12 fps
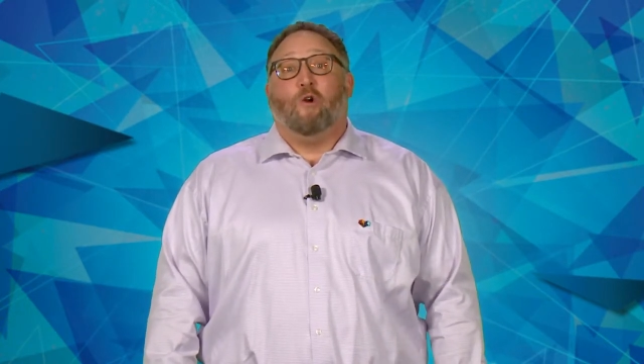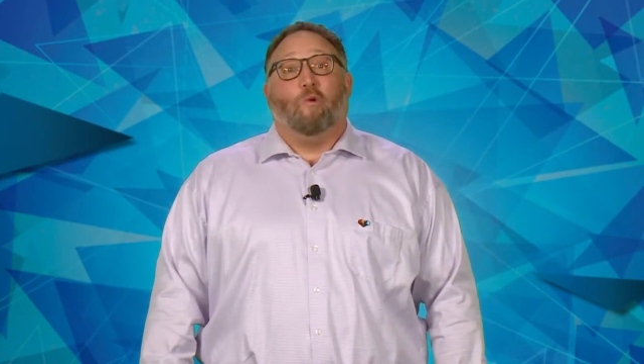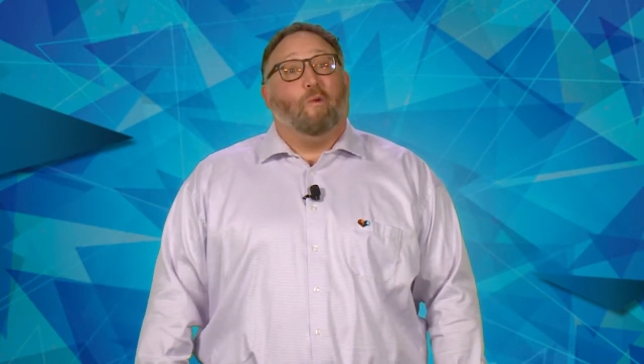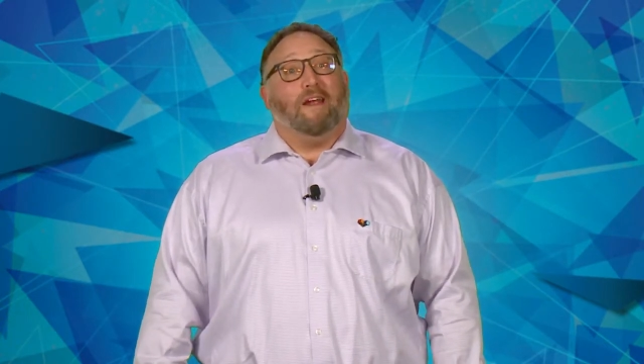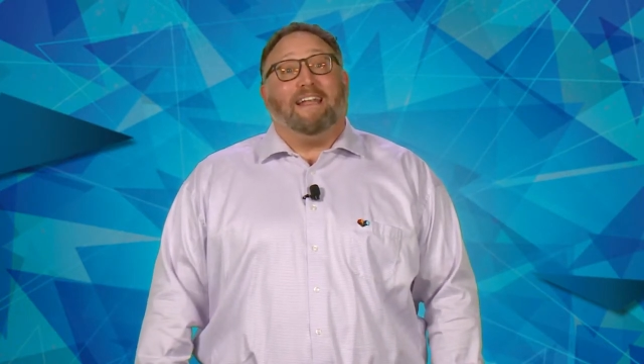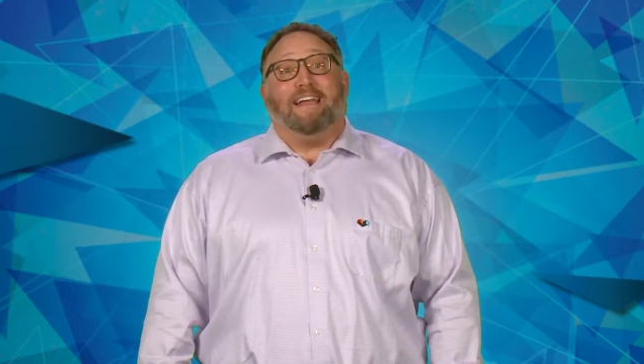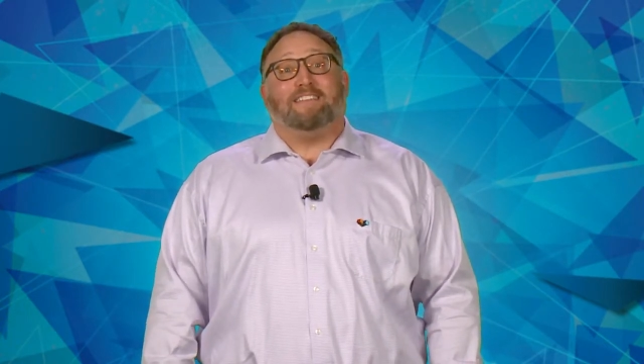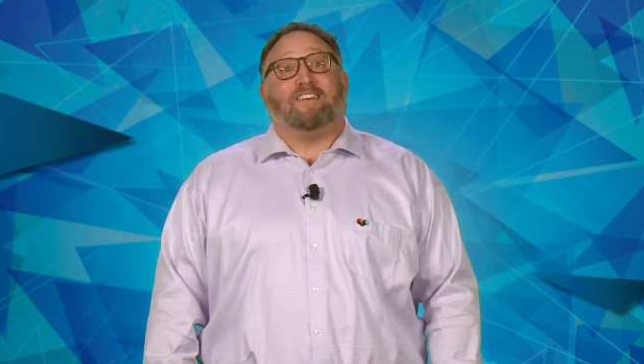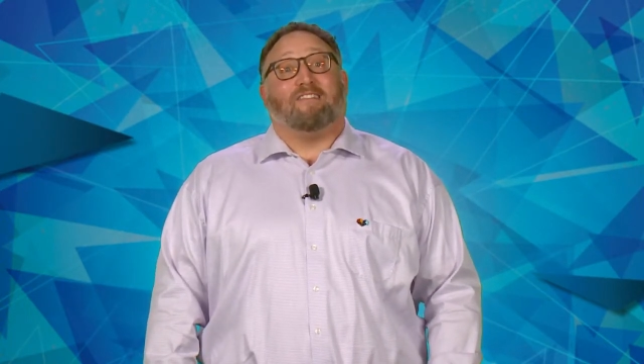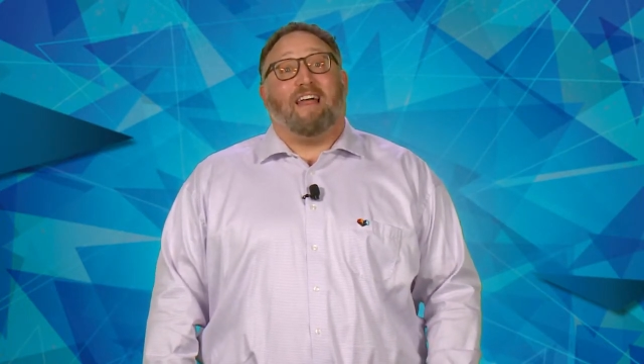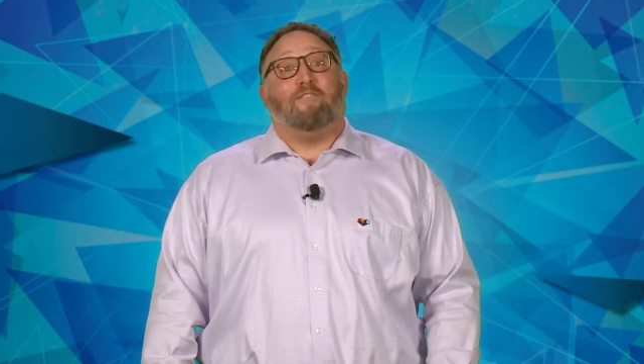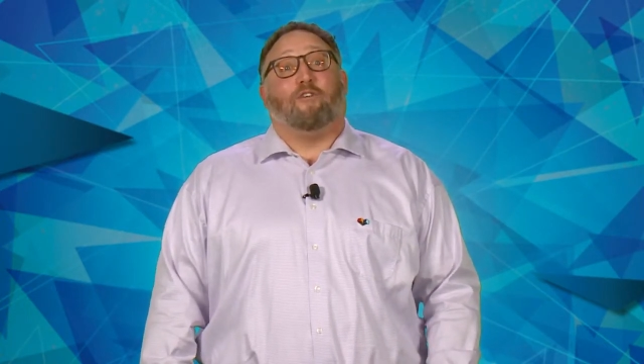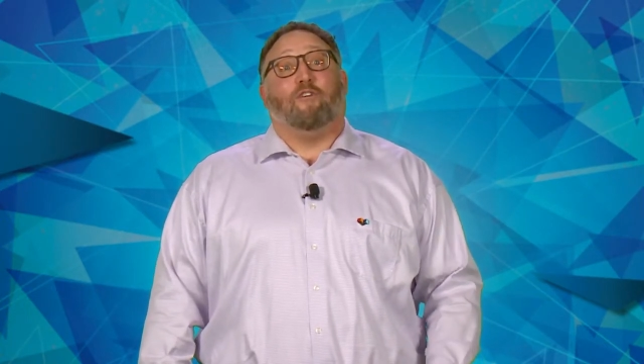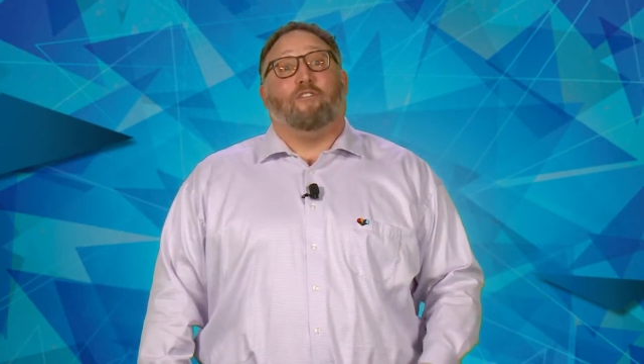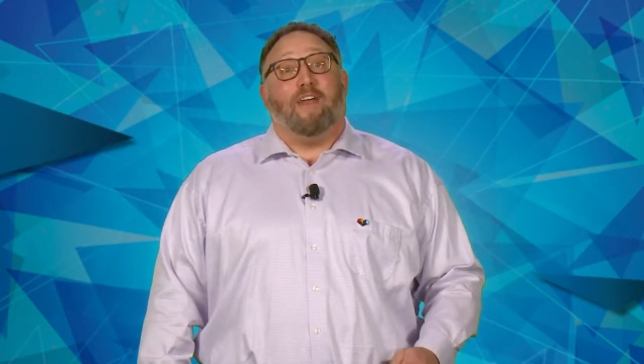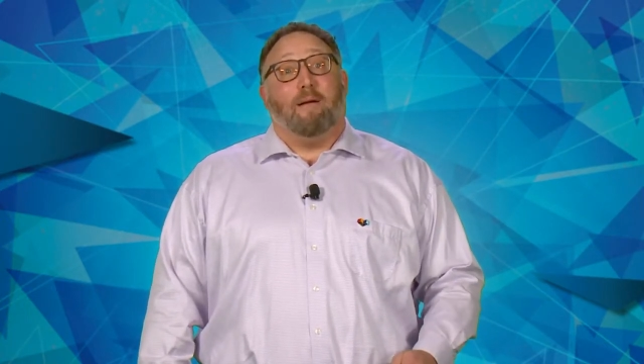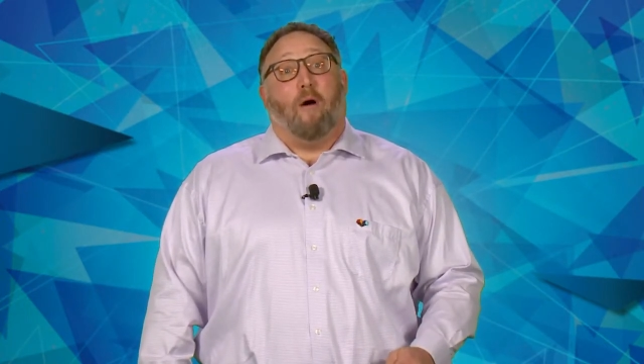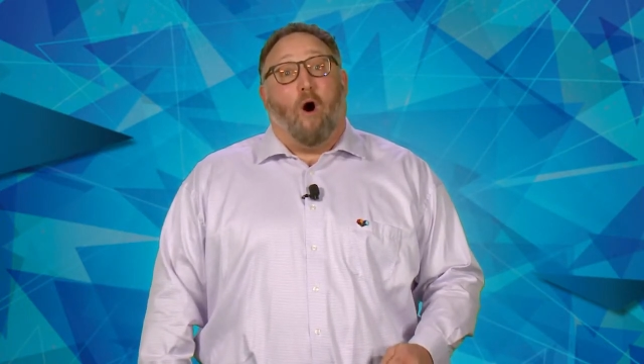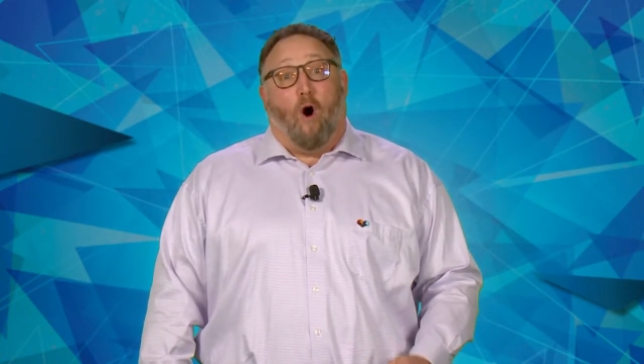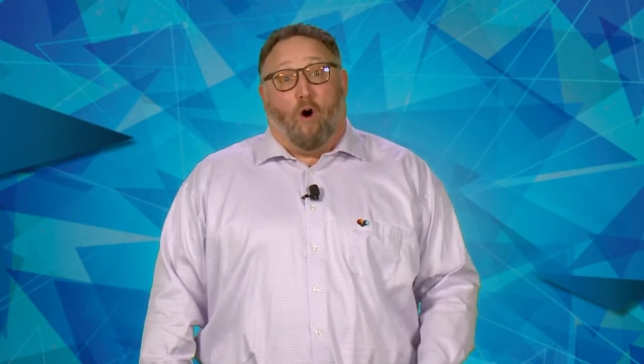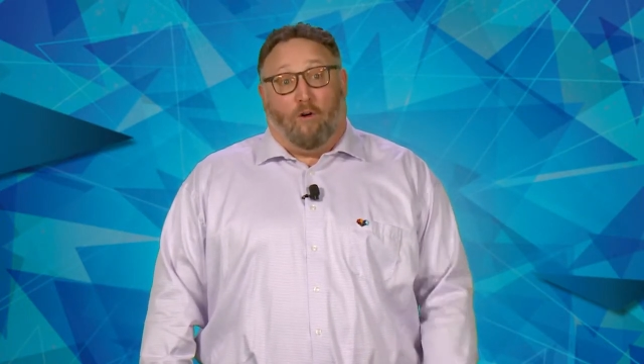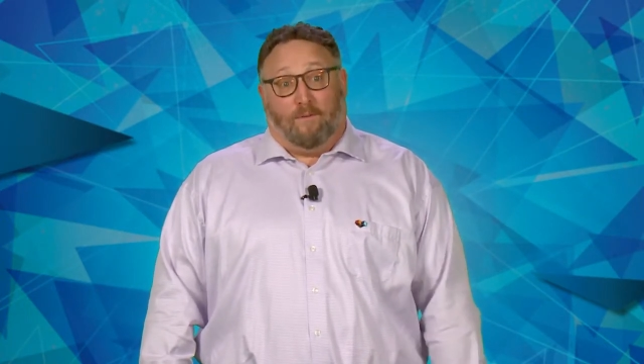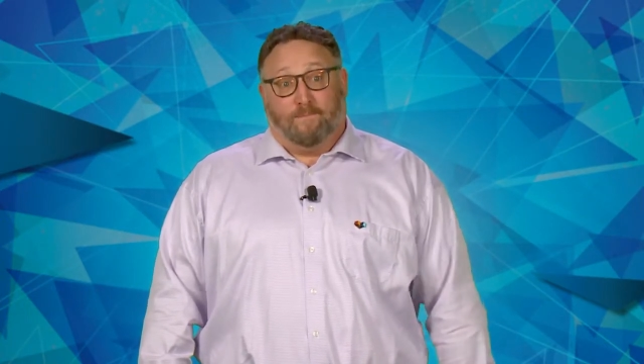we need to lever them all.